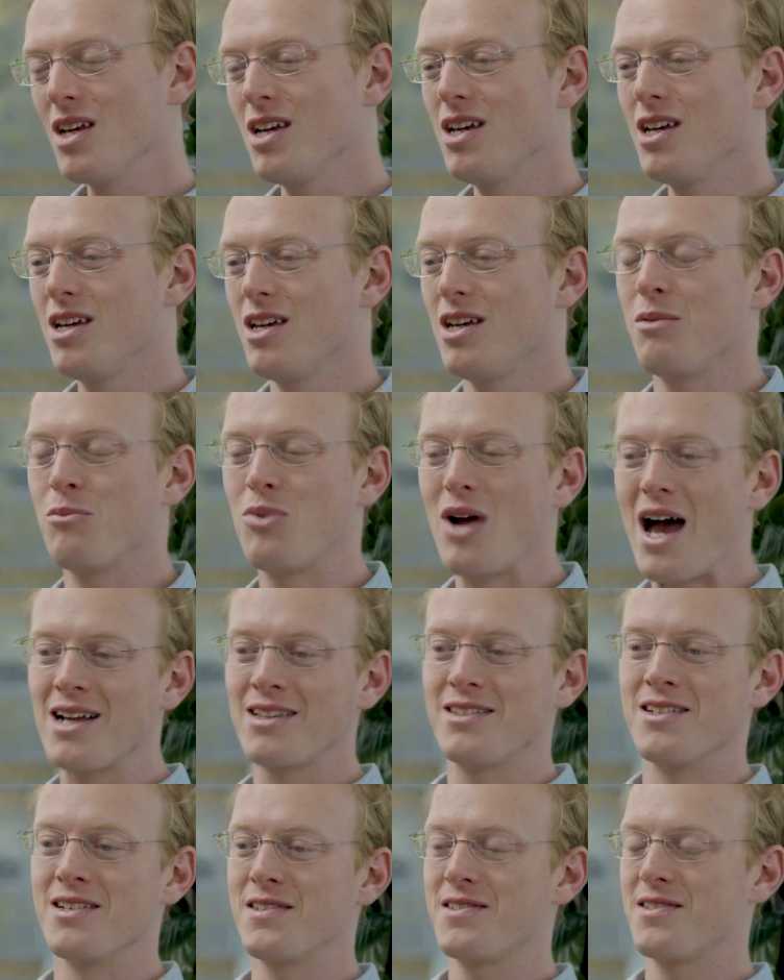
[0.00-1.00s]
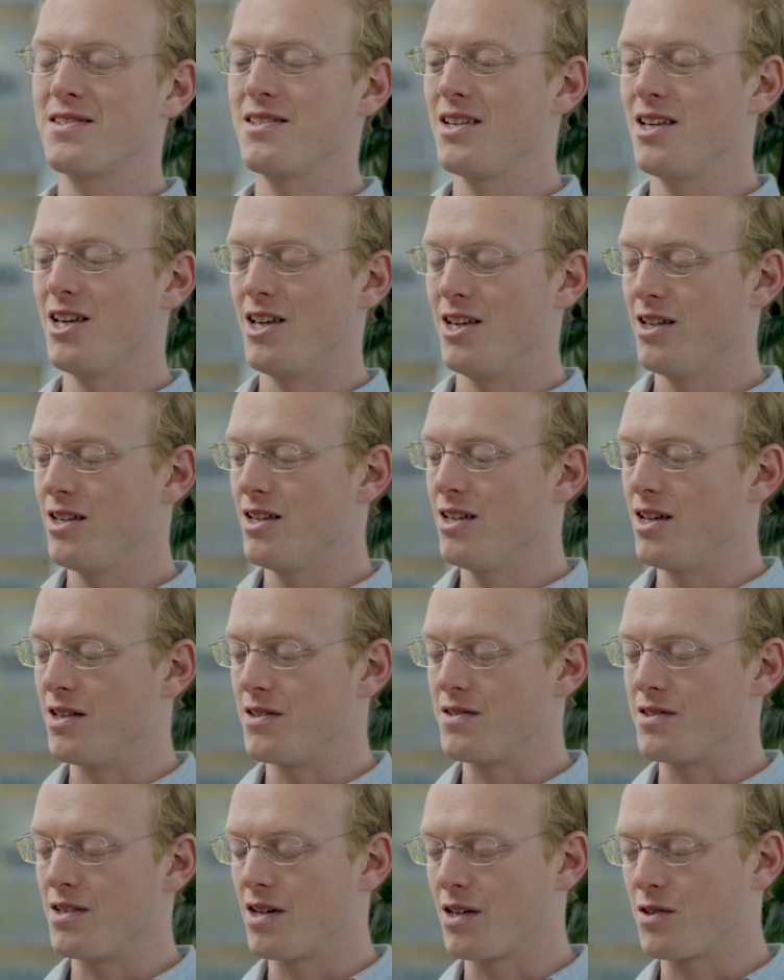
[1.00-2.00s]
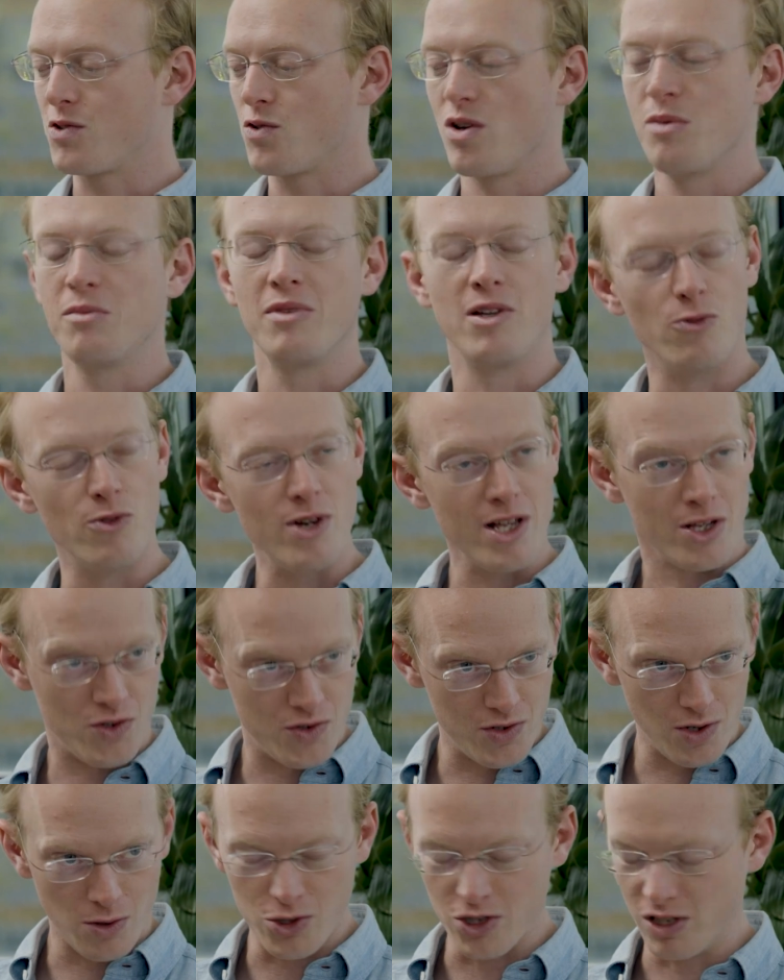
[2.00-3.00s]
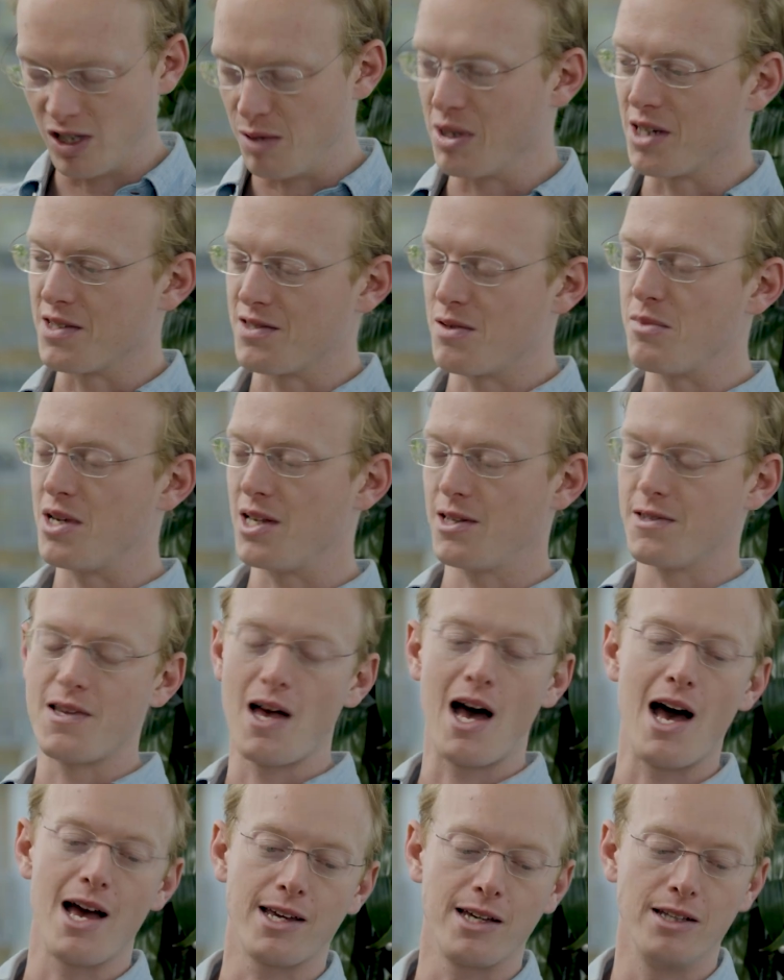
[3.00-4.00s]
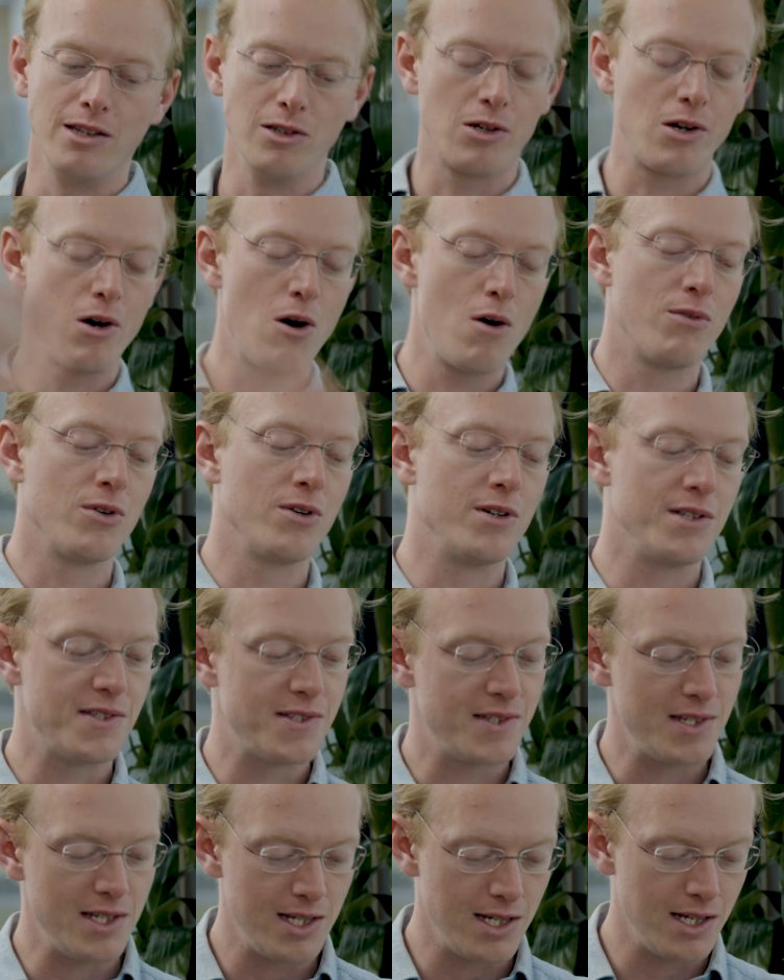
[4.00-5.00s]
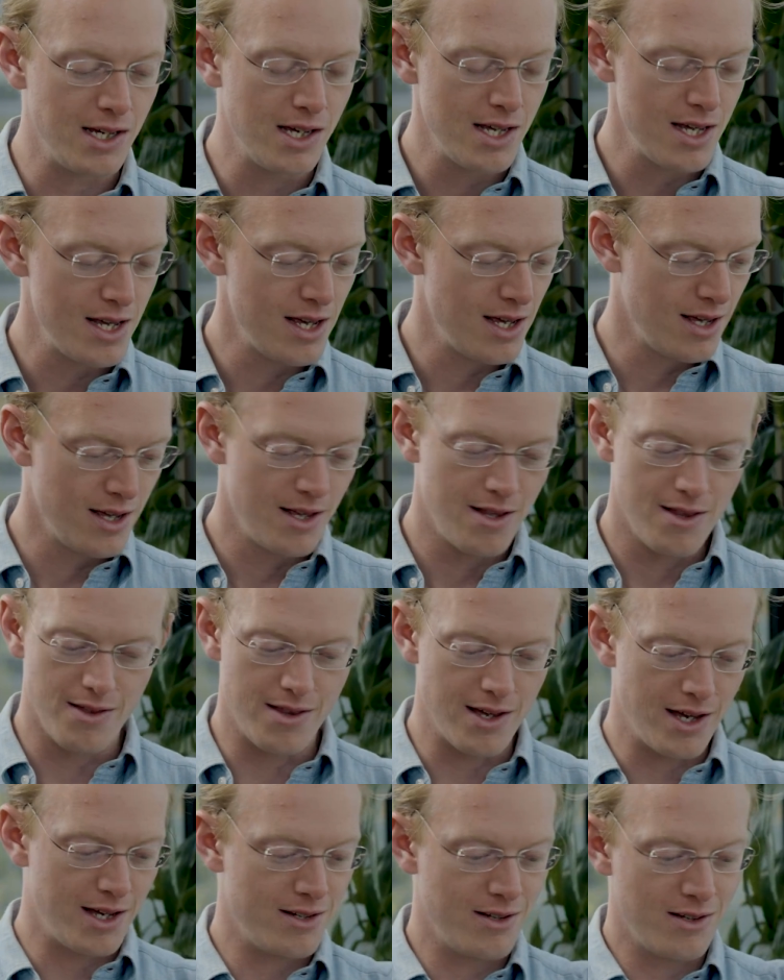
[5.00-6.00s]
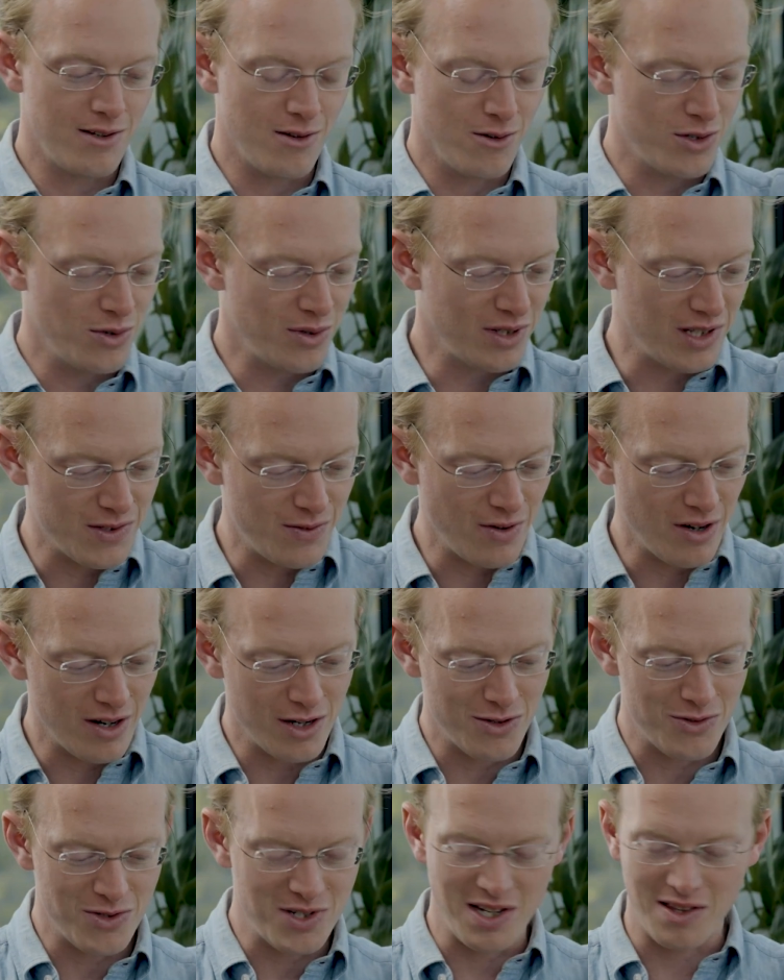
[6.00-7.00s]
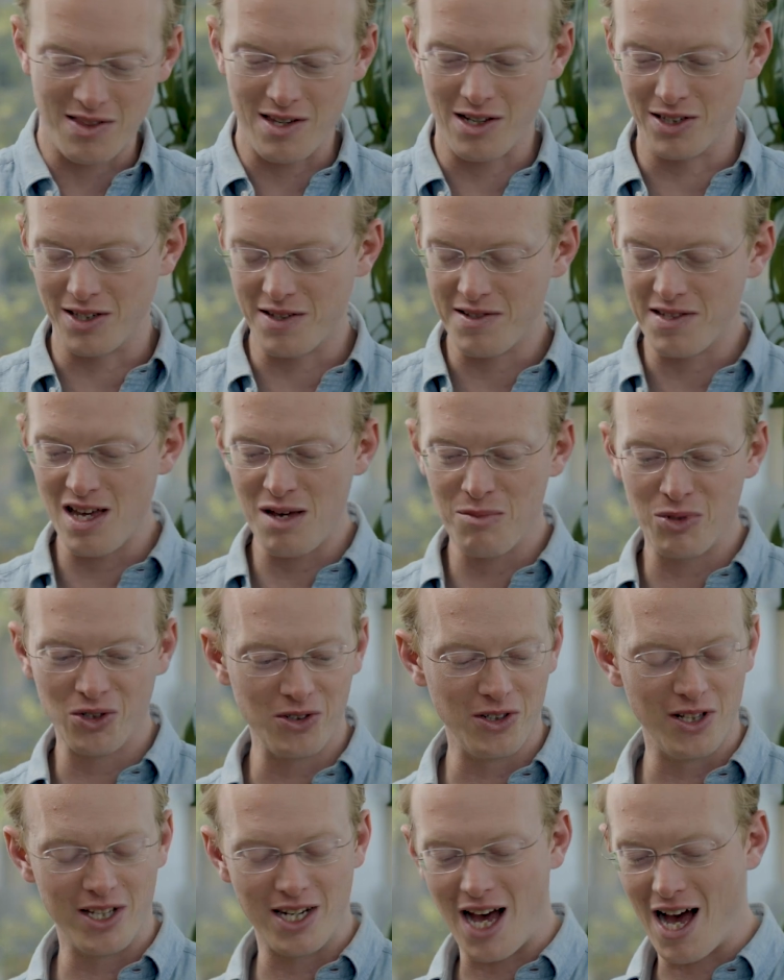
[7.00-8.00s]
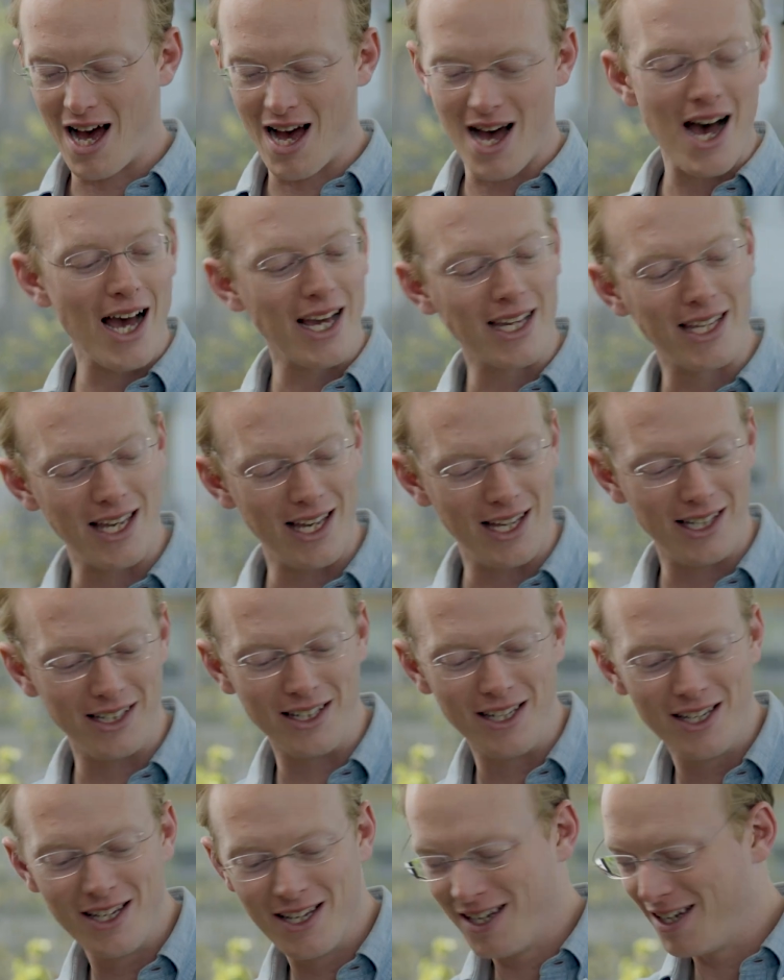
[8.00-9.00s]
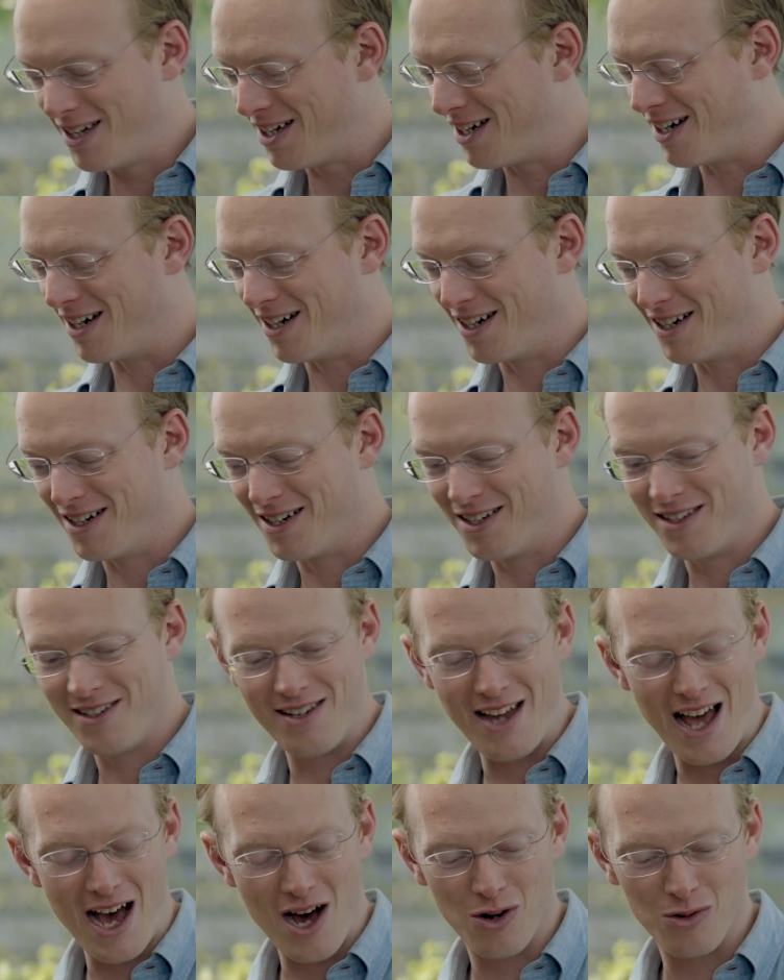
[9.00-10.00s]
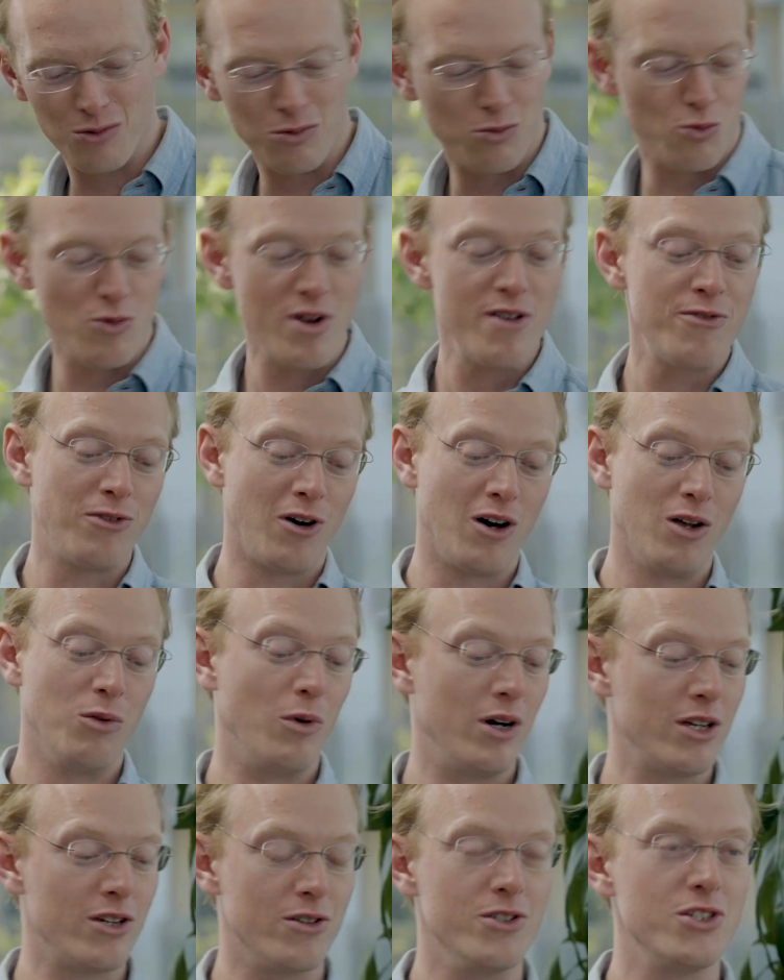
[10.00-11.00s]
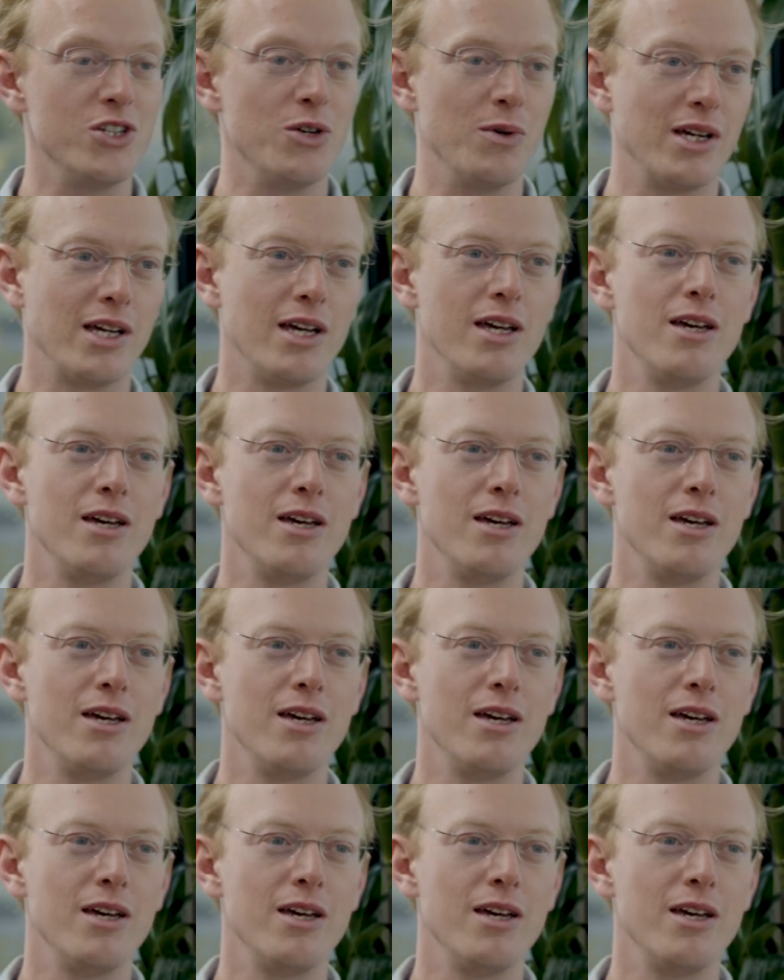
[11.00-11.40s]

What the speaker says: in practice, it's extremely rich socially, because it means I can look over and see that you're doing this very interesting thing on the table, and I can now riff on what you're doing.